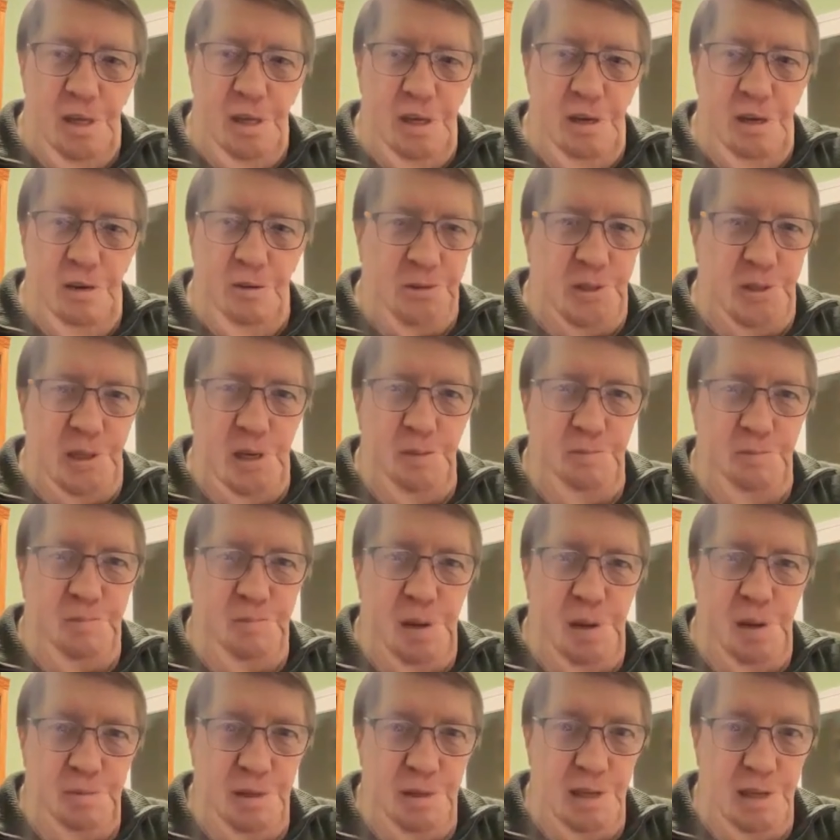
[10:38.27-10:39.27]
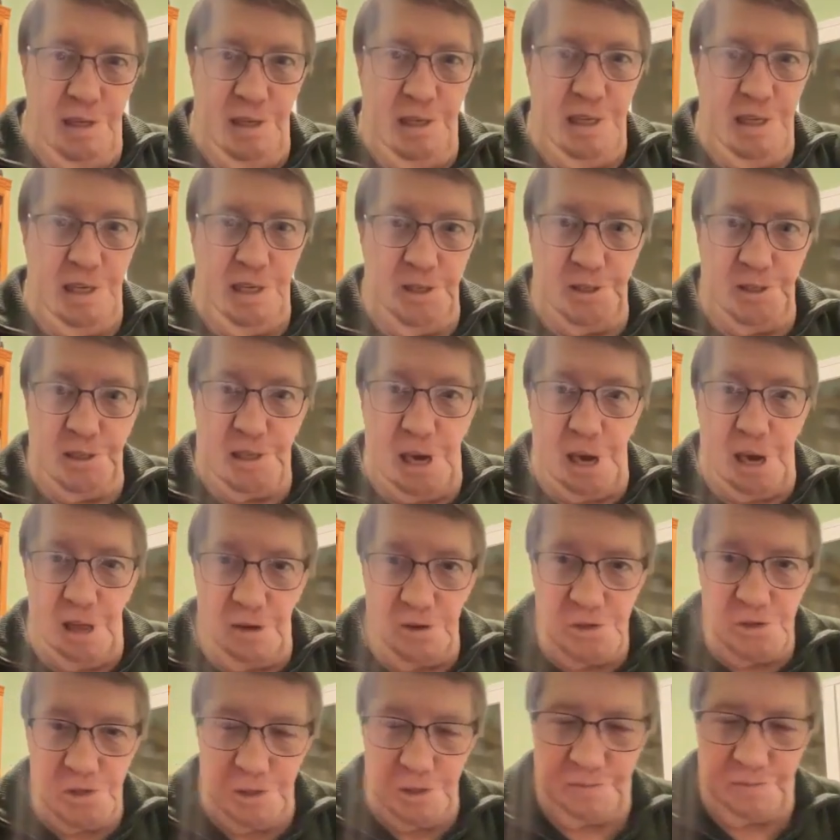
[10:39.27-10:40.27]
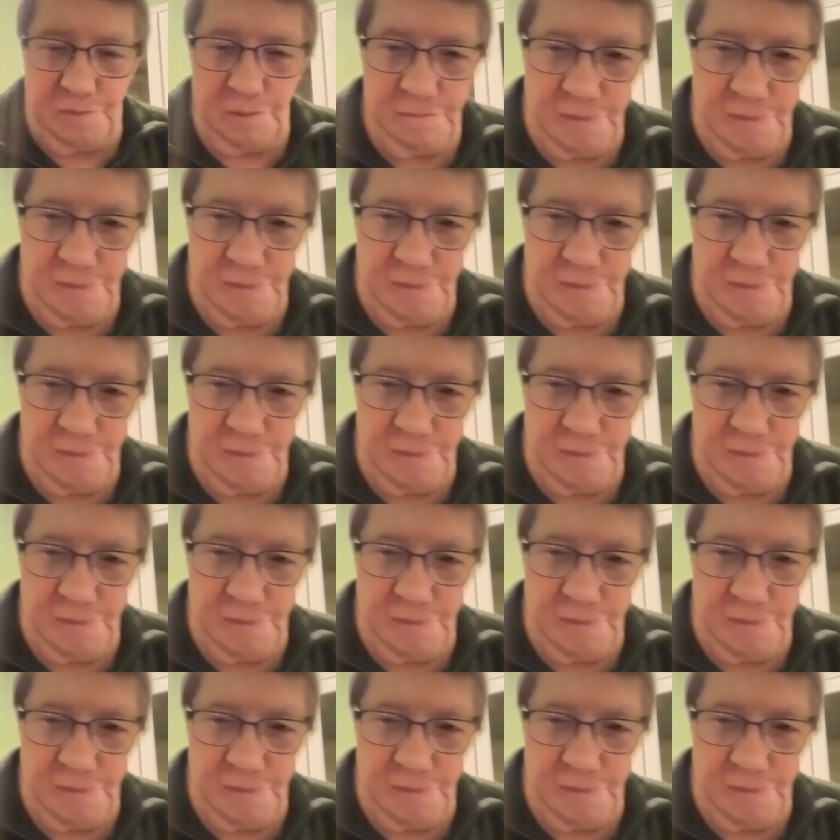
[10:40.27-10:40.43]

to see if maybe they can get a scholarship for